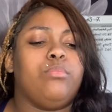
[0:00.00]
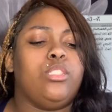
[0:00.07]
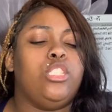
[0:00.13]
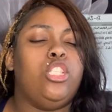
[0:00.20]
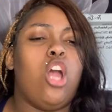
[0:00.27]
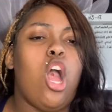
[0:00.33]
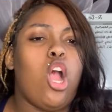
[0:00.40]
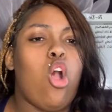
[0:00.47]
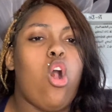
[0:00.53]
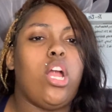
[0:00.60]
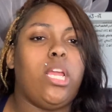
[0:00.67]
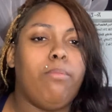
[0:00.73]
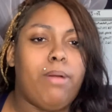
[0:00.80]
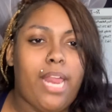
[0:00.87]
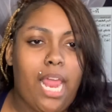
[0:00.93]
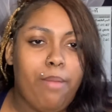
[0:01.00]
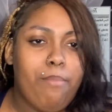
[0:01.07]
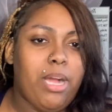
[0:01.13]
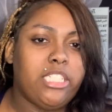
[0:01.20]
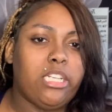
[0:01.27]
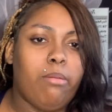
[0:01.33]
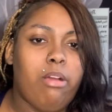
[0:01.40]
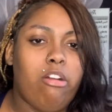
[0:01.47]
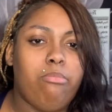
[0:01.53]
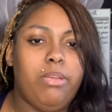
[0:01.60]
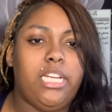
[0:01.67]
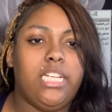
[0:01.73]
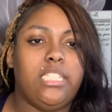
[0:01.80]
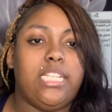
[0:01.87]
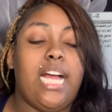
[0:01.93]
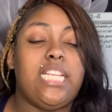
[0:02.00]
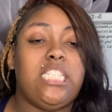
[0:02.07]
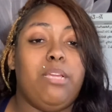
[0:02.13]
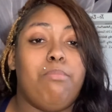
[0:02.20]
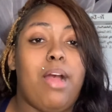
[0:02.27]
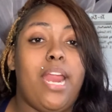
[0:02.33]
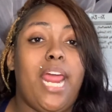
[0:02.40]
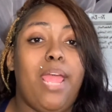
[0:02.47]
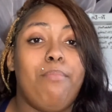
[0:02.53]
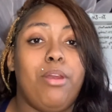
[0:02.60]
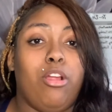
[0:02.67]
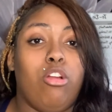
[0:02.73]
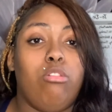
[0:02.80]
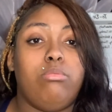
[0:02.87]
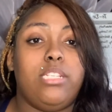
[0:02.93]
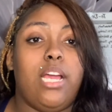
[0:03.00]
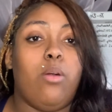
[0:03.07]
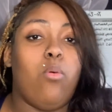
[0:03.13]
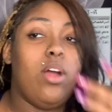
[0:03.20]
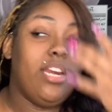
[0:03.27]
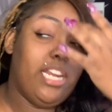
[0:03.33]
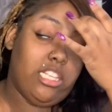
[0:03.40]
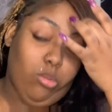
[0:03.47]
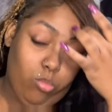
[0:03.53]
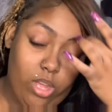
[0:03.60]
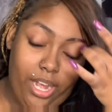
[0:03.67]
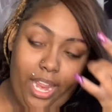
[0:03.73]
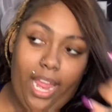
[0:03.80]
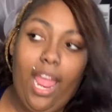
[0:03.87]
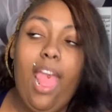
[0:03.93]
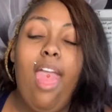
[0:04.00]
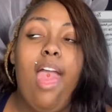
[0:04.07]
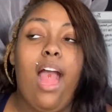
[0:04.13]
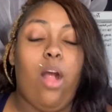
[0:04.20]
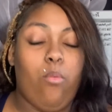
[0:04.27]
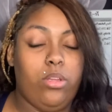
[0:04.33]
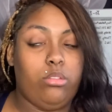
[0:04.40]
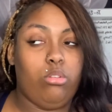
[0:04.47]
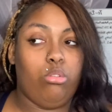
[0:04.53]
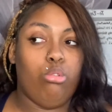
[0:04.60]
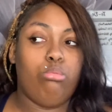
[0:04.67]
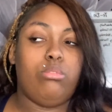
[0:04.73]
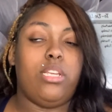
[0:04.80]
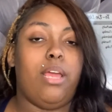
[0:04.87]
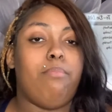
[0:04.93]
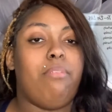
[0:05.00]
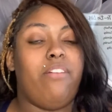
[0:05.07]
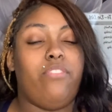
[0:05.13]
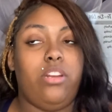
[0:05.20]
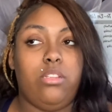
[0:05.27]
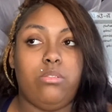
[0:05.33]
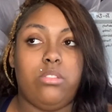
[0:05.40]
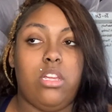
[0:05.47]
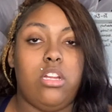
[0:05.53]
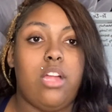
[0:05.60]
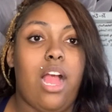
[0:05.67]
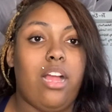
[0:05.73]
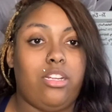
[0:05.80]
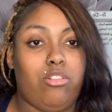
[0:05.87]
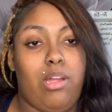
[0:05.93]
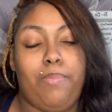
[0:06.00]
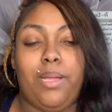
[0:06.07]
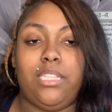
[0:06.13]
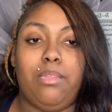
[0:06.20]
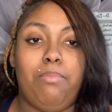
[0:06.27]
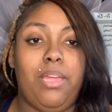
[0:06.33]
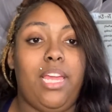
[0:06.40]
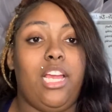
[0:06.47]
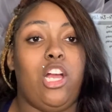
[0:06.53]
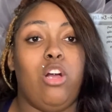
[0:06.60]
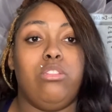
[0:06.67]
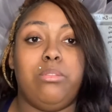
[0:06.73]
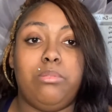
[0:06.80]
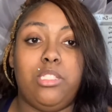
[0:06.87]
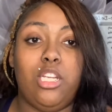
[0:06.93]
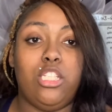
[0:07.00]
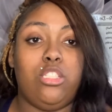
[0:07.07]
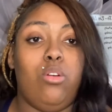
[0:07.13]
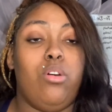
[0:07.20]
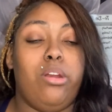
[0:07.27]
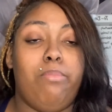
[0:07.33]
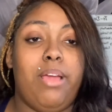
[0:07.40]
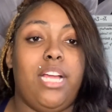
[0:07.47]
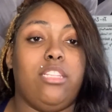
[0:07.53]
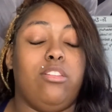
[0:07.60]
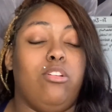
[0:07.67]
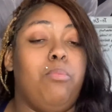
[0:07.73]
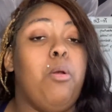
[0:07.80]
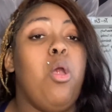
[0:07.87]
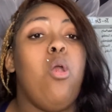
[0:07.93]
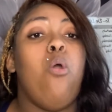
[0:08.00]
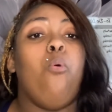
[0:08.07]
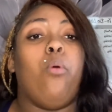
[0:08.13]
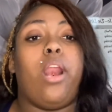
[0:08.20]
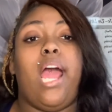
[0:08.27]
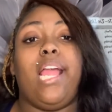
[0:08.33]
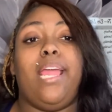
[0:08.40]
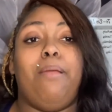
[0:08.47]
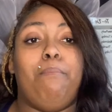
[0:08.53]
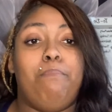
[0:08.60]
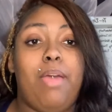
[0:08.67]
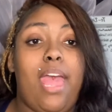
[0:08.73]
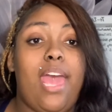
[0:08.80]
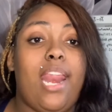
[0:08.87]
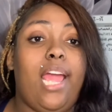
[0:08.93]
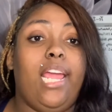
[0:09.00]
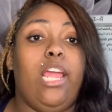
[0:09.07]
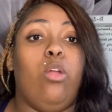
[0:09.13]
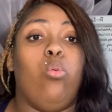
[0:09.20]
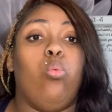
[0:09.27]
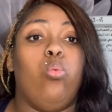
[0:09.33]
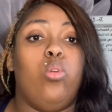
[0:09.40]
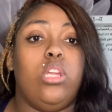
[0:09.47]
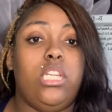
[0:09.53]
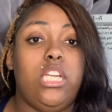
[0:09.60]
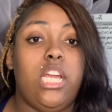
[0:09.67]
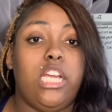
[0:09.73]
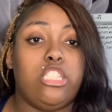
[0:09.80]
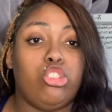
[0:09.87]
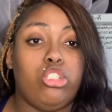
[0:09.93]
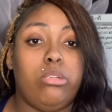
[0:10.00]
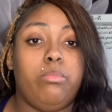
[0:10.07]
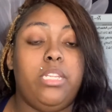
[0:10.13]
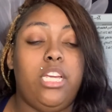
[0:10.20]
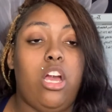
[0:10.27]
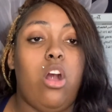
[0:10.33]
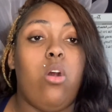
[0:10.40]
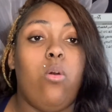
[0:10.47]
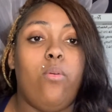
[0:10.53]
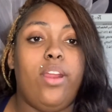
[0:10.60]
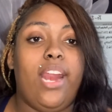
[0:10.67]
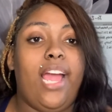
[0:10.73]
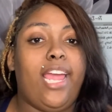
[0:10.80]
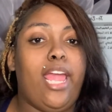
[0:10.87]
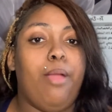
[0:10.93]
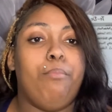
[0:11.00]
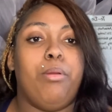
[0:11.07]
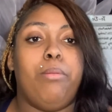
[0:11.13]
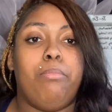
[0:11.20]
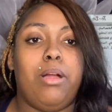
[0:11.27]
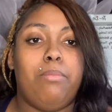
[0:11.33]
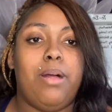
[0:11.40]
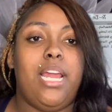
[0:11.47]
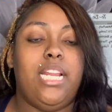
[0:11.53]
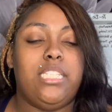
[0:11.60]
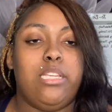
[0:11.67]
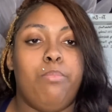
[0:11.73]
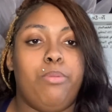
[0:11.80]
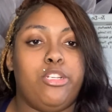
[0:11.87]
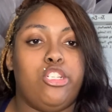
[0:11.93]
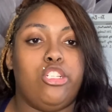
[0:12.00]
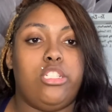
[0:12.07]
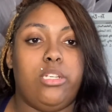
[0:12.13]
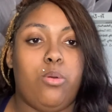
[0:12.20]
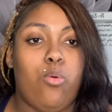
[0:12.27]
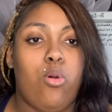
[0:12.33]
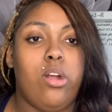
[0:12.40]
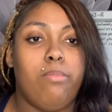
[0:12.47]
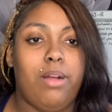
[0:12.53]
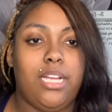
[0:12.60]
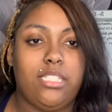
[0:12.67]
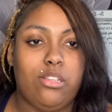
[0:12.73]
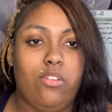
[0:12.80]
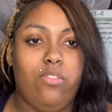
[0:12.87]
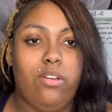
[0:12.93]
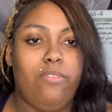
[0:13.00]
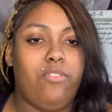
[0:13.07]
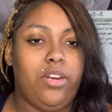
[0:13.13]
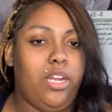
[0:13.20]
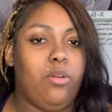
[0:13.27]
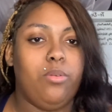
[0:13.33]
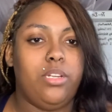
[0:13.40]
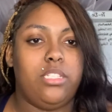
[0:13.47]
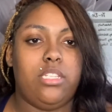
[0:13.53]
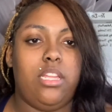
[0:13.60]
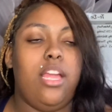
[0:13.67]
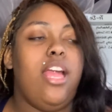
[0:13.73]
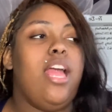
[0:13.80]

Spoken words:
y'all can all keep my name out your mouth because I see my name in a group chat one day. I went to the group chat, my feelings was hurt. I crap out the bed, goes upstairs, go in the bathroom. When I get mad, I get really extremely cold and I can't bring my body temperature to warm myself up for no reason.